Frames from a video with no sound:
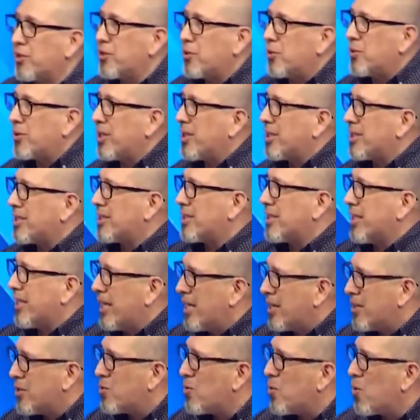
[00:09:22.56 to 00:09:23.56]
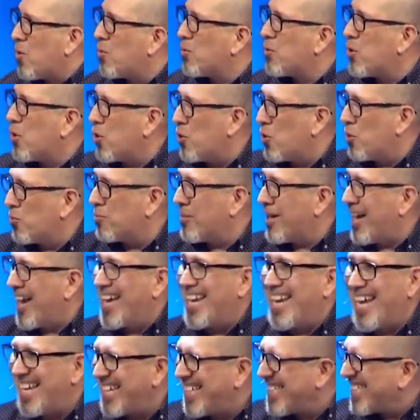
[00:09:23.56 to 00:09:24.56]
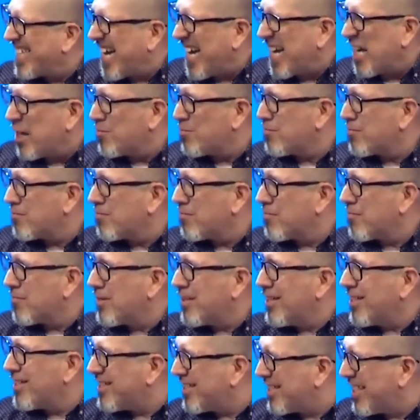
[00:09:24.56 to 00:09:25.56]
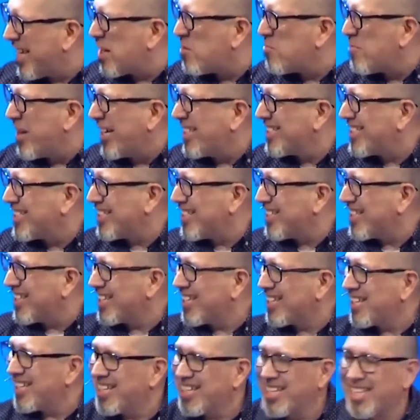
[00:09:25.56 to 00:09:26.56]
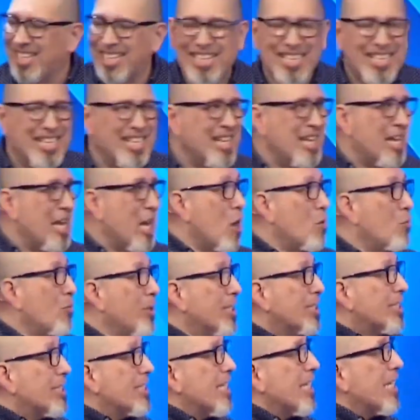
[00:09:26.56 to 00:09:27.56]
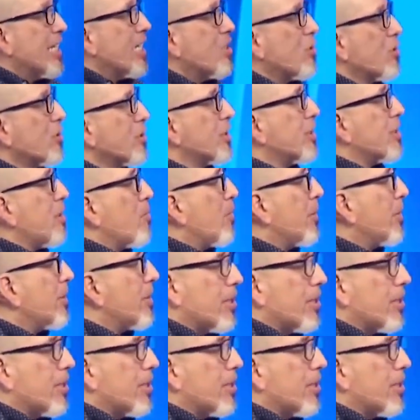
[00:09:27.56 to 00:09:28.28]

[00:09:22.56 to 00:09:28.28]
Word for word: do this in your own home at any time. Isn't that amazing? And we see here some of